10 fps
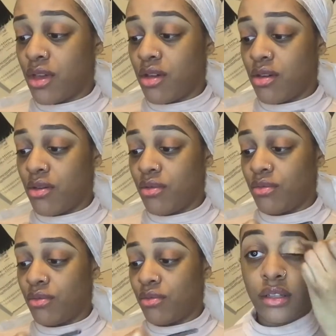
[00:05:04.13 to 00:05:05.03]
though.
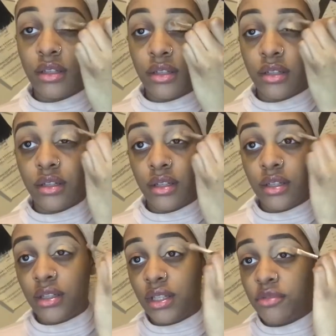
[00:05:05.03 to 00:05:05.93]

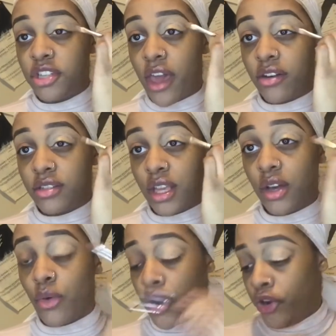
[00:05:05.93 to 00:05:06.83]
Them shadows ain't
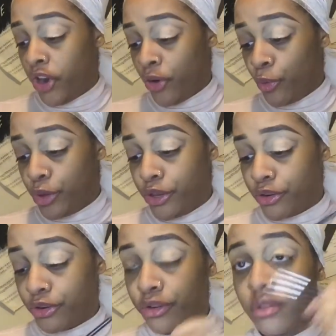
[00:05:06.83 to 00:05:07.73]
going
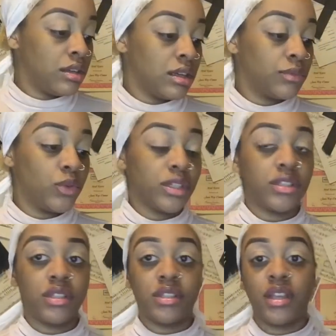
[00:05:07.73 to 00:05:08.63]
nowhere. I'm going
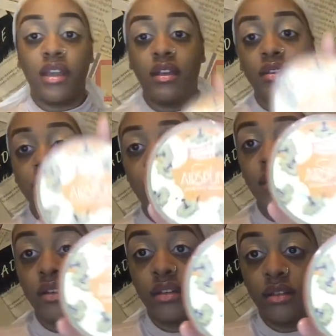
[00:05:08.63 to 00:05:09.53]
to set
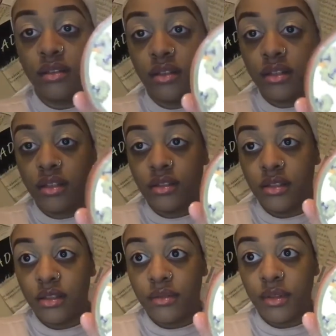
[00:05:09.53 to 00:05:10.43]
the
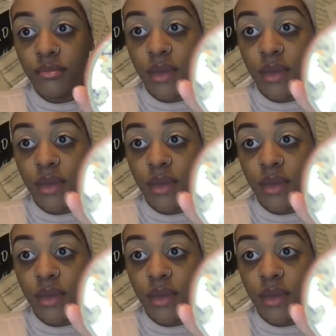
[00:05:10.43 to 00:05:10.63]
concealer with